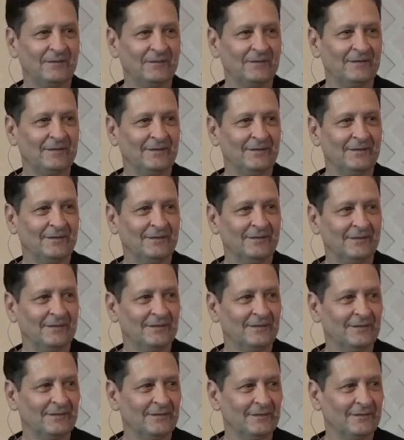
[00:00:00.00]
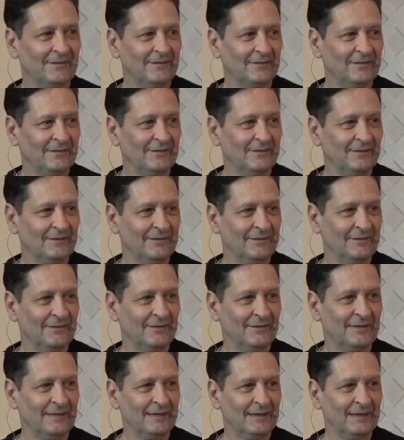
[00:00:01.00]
(silence)